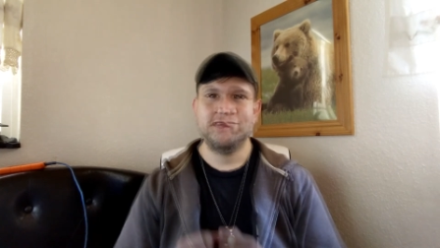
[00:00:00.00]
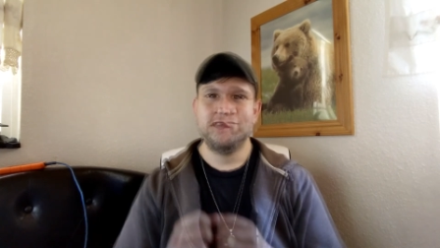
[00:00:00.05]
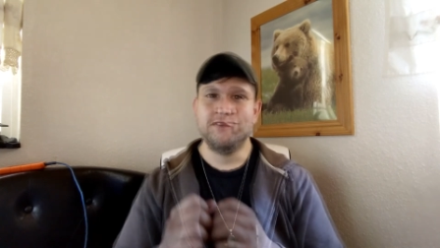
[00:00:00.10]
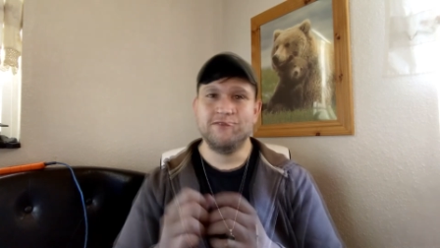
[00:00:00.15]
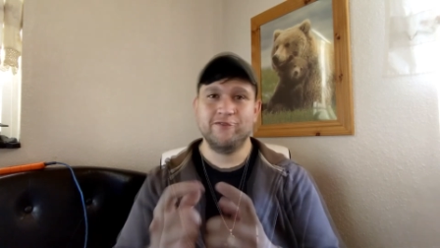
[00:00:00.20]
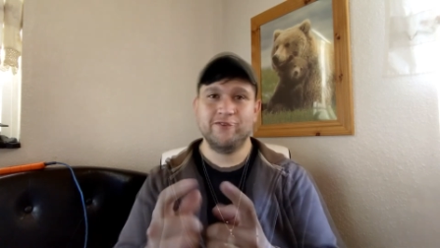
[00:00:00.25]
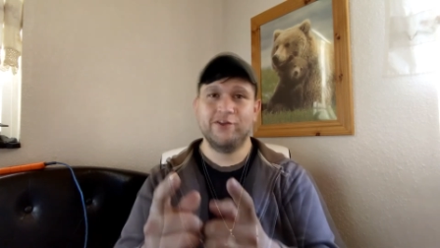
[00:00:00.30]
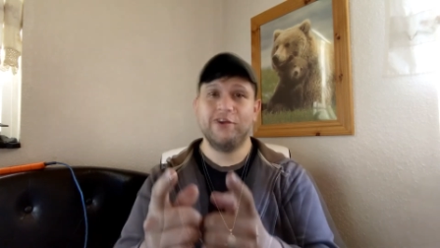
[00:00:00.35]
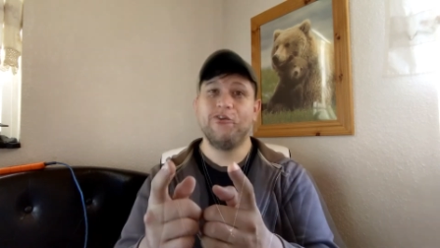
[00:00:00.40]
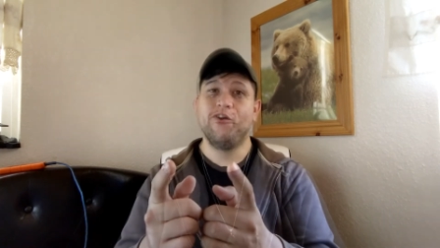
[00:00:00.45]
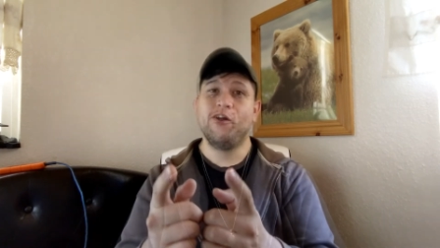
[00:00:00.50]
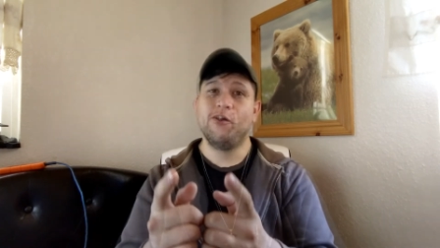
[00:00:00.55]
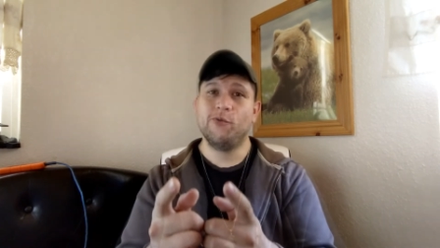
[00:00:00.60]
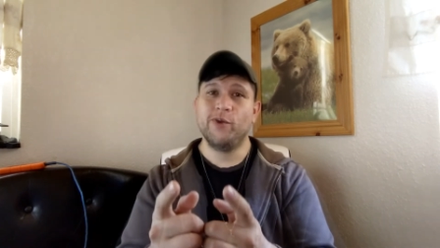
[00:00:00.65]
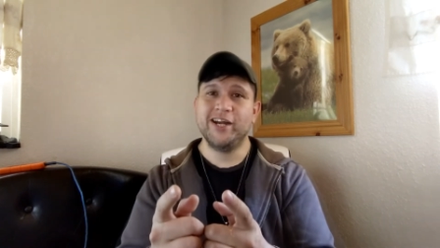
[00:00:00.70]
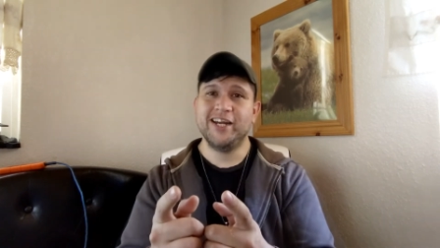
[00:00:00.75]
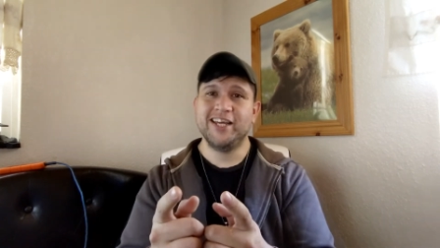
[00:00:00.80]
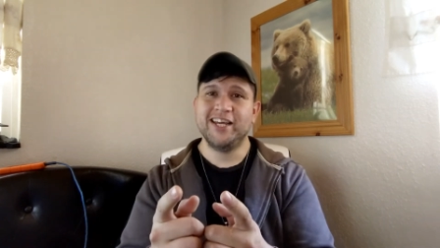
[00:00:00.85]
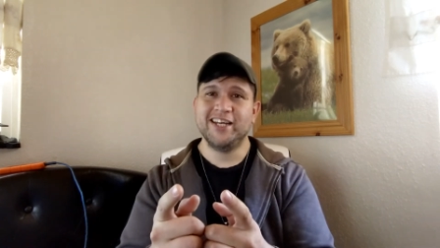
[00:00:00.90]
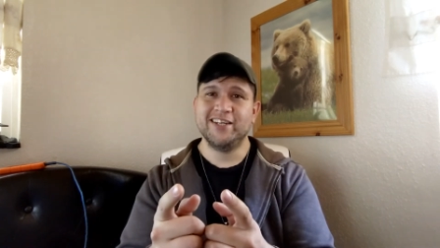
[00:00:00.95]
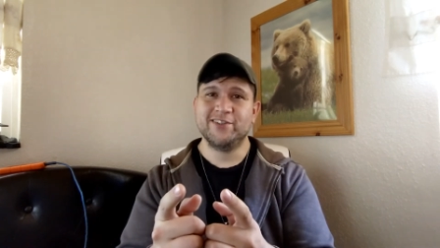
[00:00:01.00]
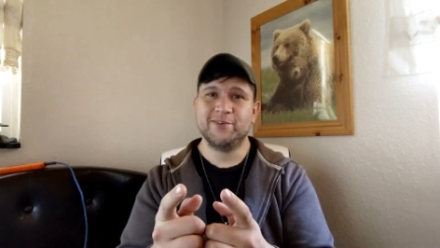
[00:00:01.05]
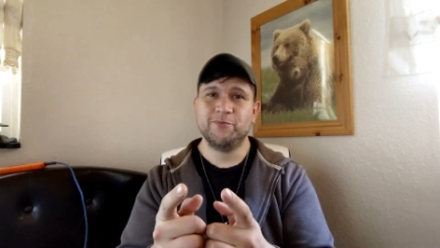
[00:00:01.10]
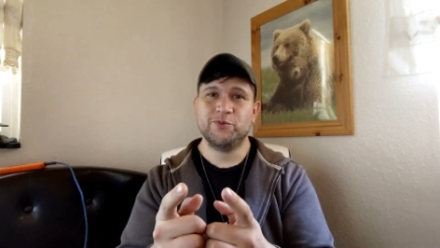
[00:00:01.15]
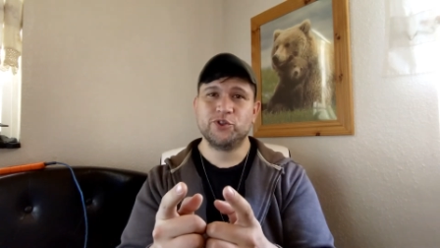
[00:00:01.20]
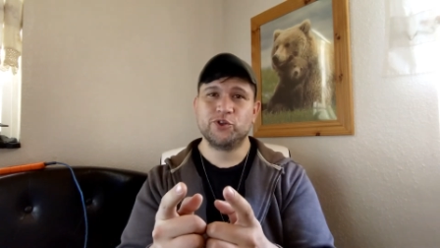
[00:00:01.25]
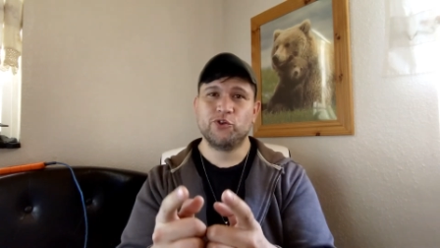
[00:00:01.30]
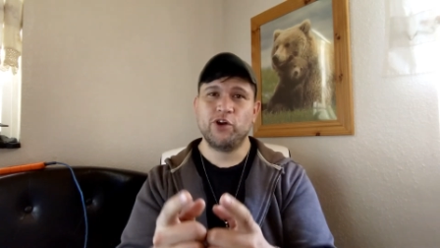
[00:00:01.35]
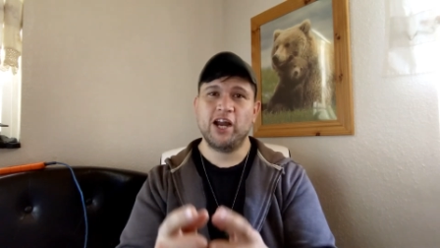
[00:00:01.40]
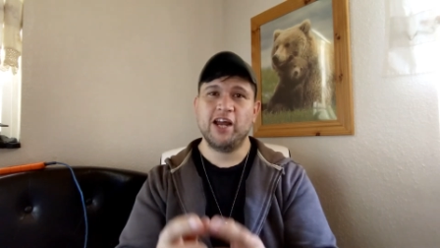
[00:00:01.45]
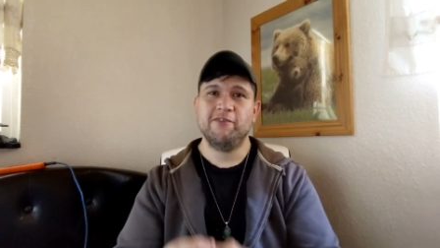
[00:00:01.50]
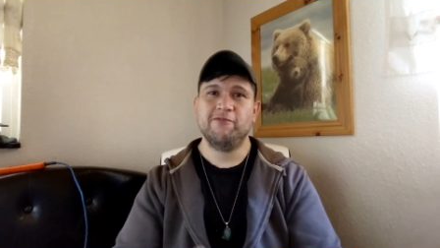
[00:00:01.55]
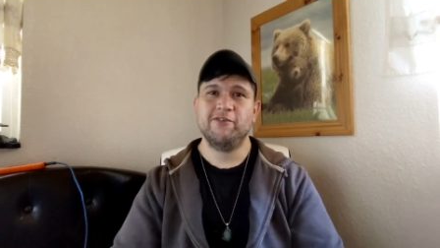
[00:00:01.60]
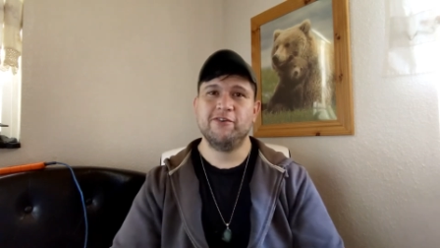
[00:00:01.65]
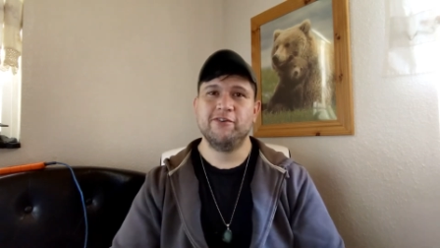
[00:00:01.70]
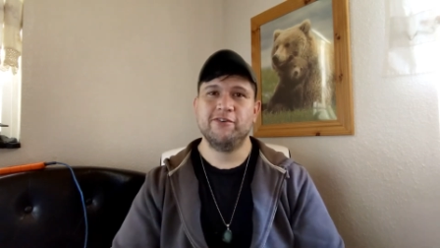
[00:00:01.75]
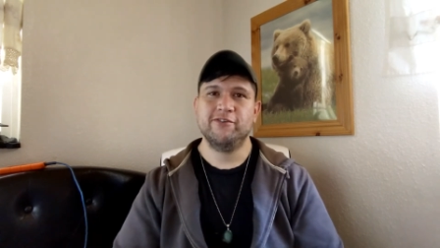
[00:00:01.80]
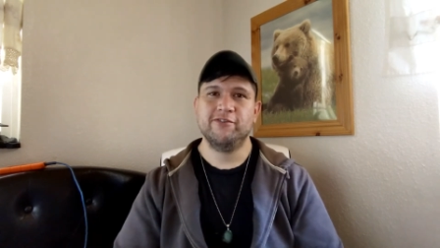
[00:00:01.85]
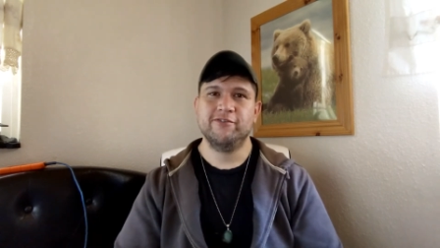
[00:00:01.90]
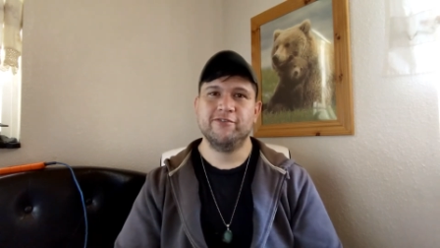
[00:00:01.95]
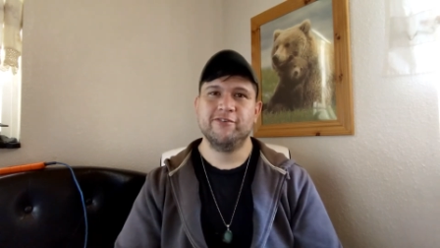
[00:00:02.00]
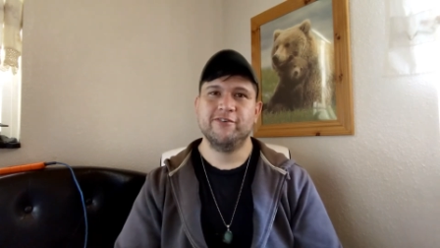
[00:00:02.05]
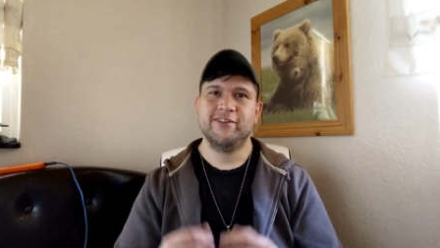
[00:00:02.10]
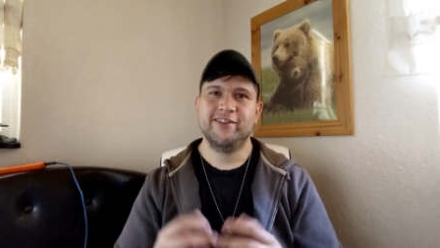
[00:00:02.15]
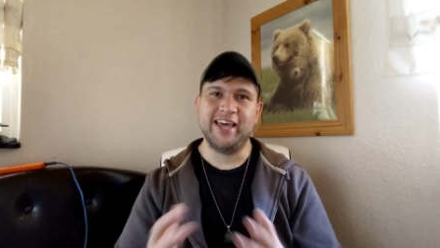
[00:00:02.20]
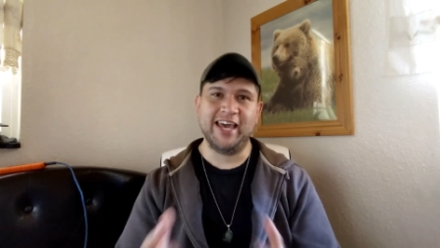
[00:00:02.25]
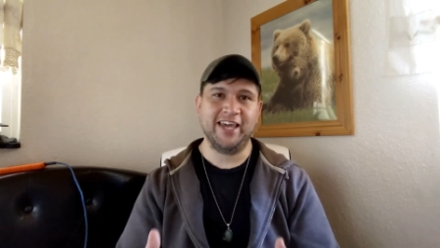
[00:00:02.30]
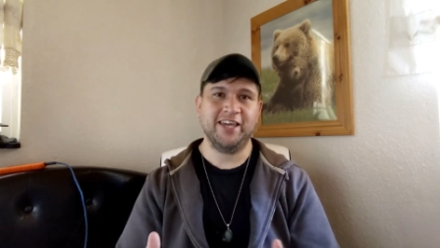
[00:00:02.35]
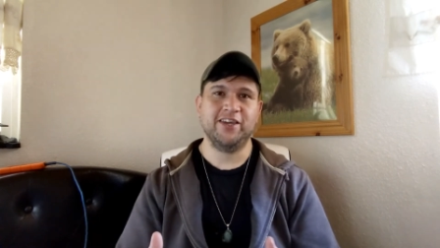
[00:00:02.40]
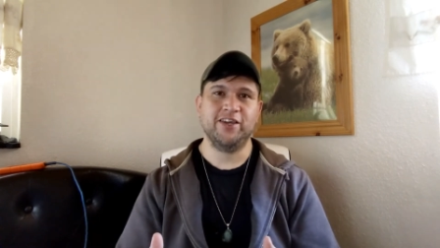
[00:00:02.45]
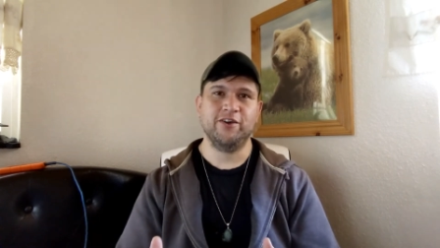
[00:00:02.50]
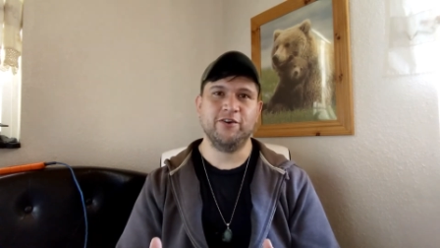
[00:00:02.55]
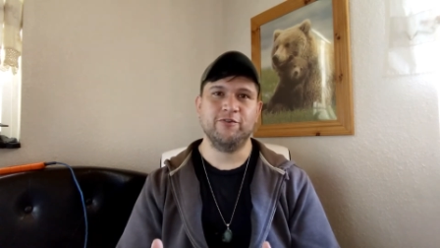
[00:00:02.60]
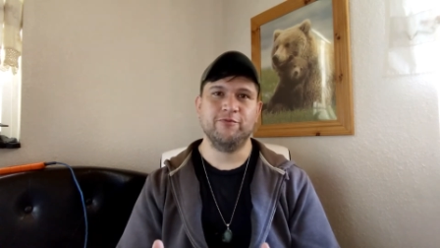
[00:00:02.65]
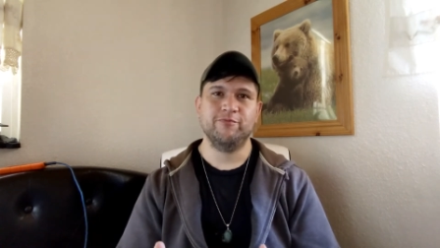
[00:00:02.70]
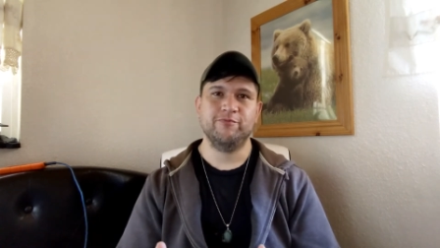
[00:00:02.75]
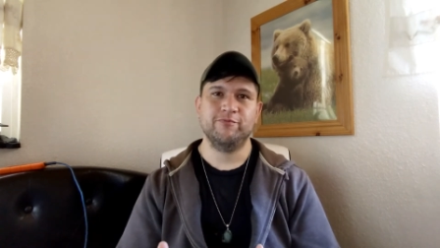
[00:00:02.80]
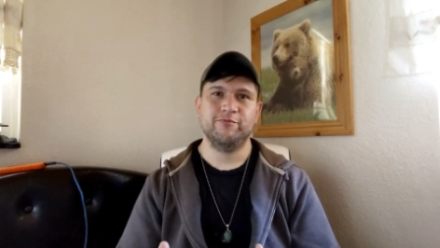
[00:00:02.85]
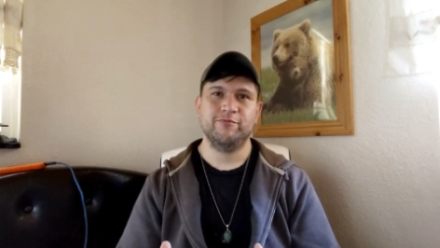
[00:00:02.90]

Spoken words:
If you're already a subscriber, thank you.